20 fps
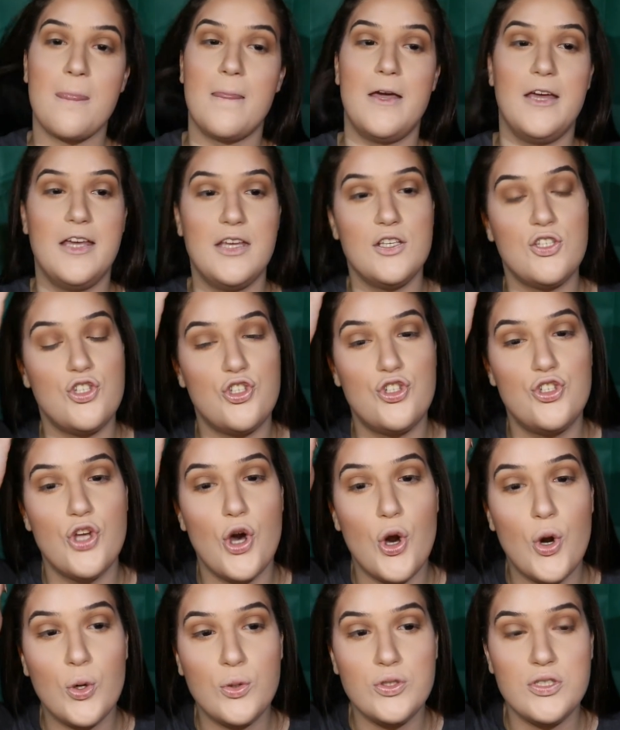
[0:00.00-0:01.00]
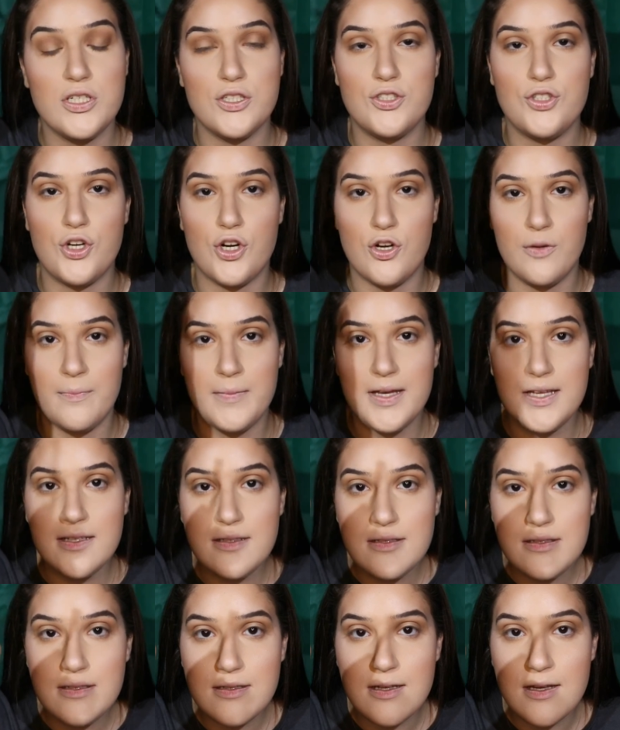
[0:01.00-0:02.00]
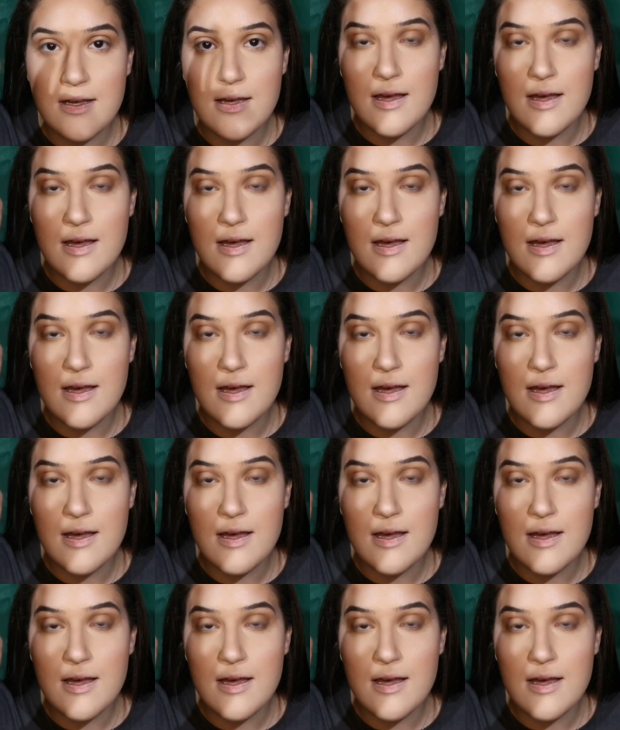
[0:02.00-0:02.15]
like he's so determined.